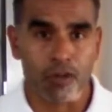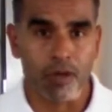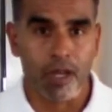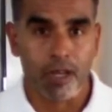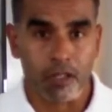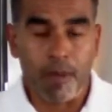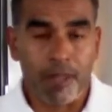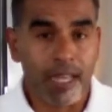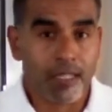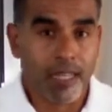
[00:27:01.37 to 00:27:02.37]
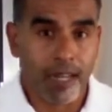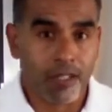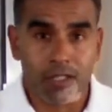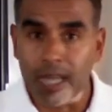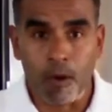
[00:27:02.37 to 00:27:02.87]
to, because maybe they set it
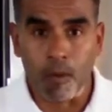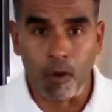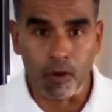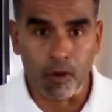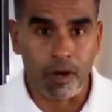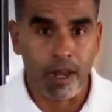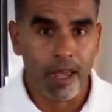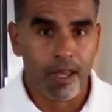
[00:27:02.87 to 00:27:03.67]
to demo mode, or